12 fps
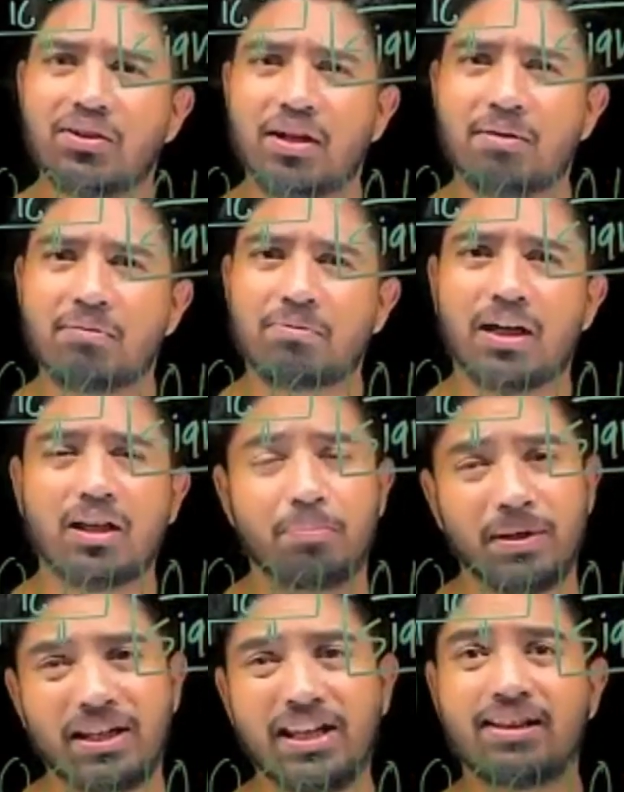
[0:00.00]
number? That's
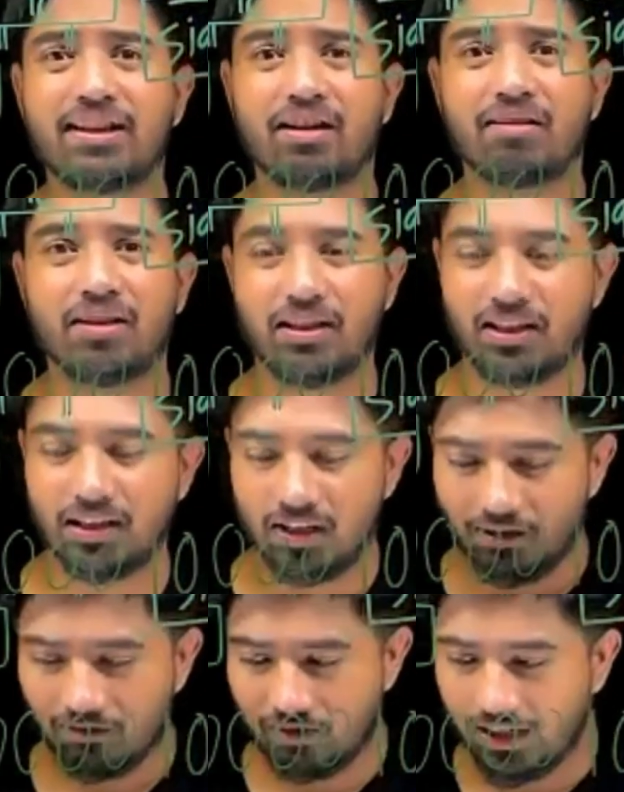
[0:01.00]
very thoroughly.
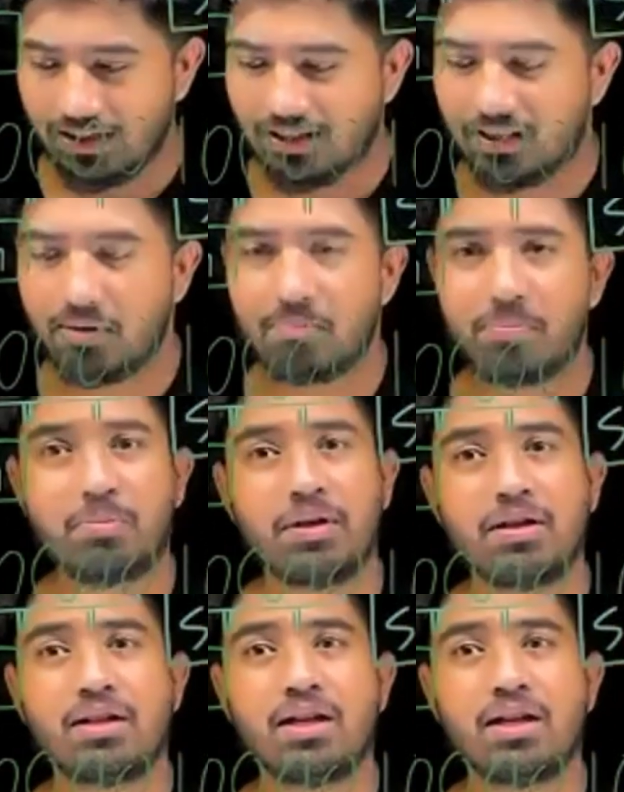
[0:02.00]
1's complement,